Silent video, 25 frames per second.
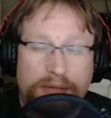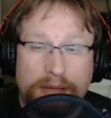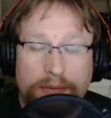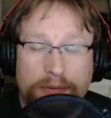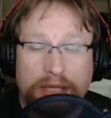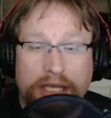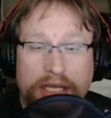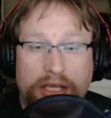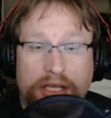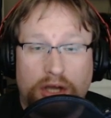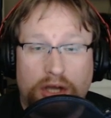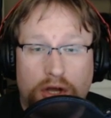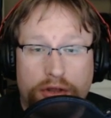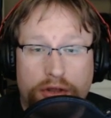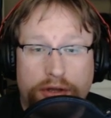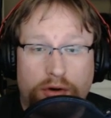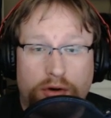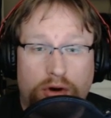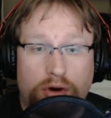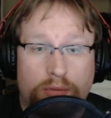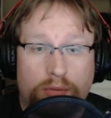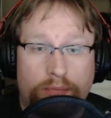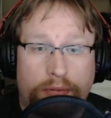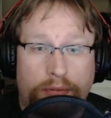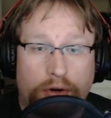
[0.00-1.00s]
And people are like, oh,
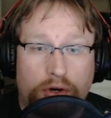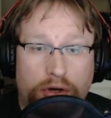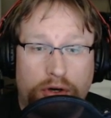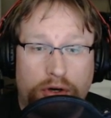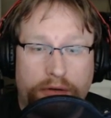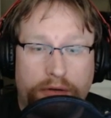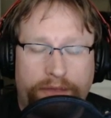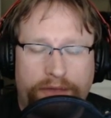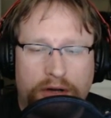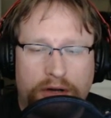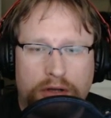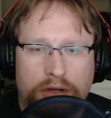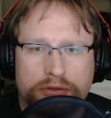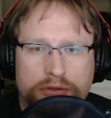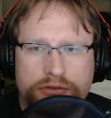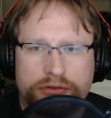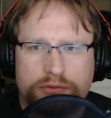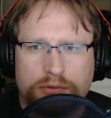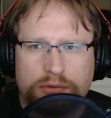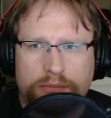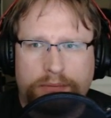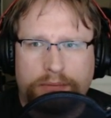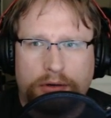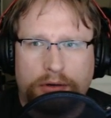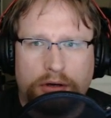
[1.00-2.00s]
they're on burner
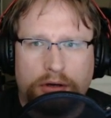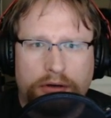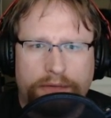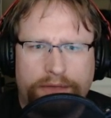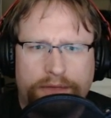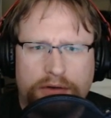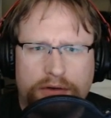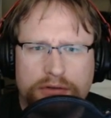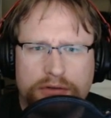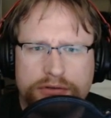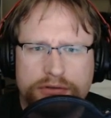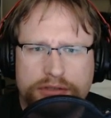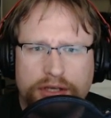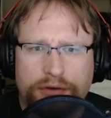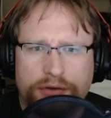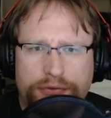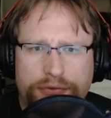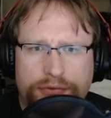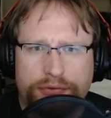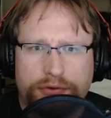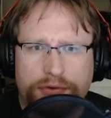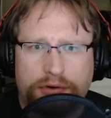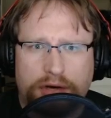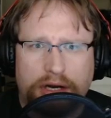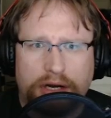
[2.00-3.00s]
phones. Well, burner phones
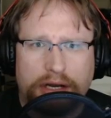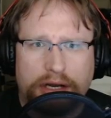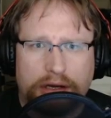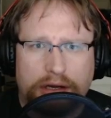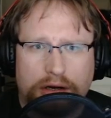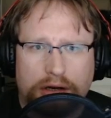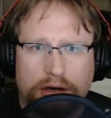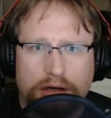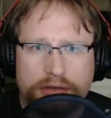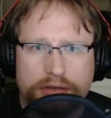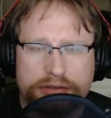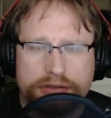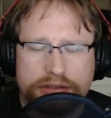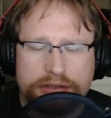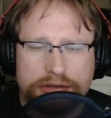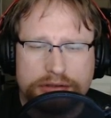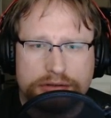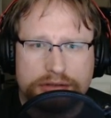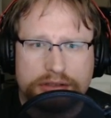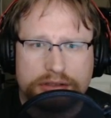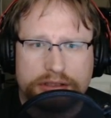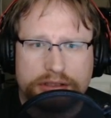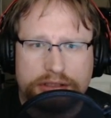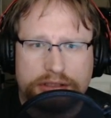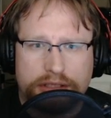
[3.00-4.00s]
go through credit cards
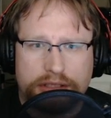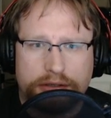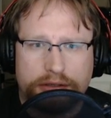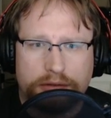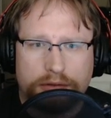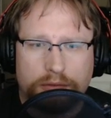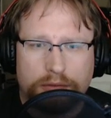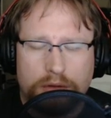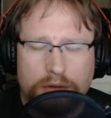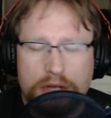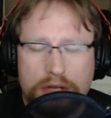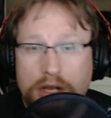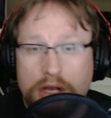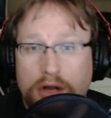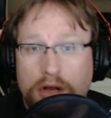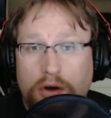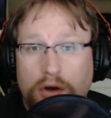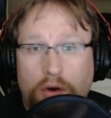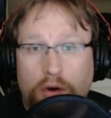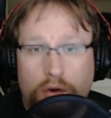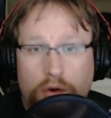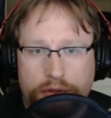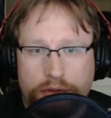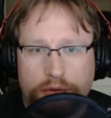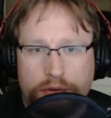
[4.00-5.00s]
usually too.
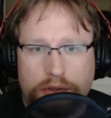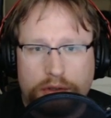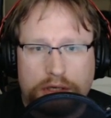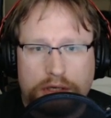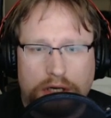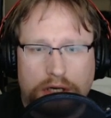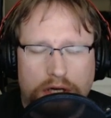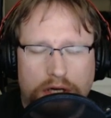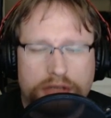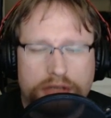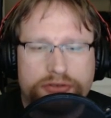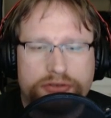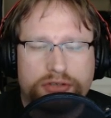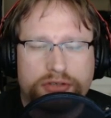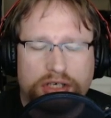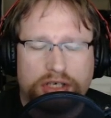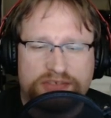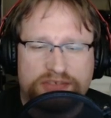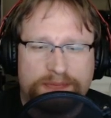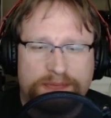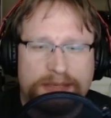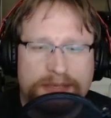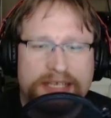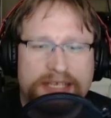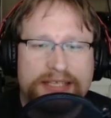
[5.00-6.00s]
Or to a card.
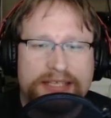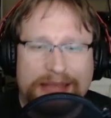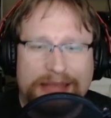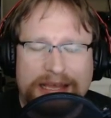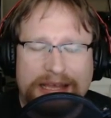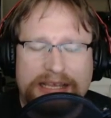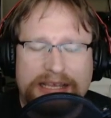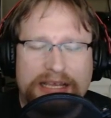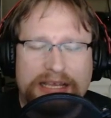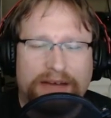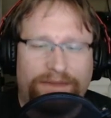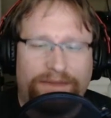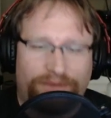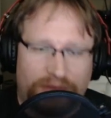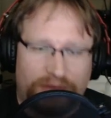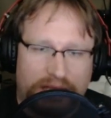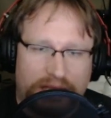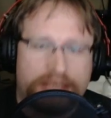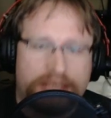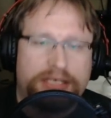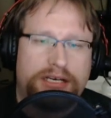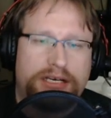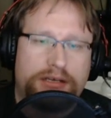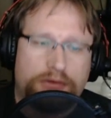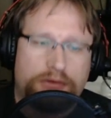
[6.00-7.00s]
Trust me, they can
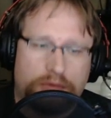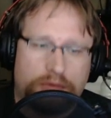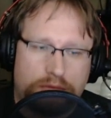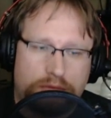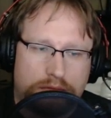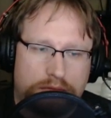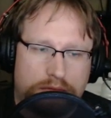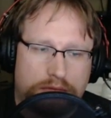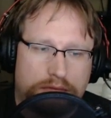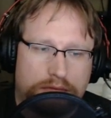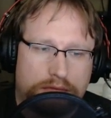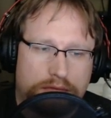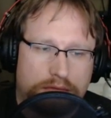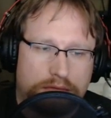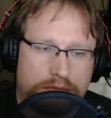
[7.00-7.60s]
find you.